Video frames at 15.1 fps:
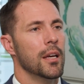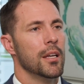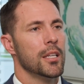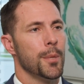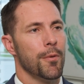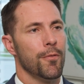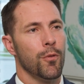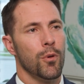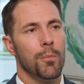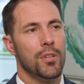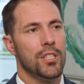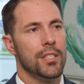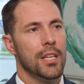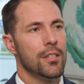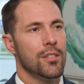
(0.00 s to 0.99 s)
to perform
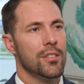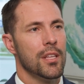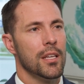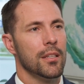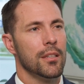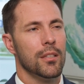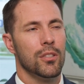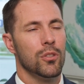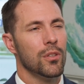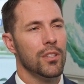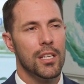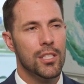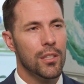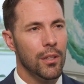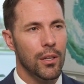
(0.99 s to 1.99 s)
procedures that
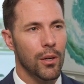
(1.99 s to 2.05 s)
traditionally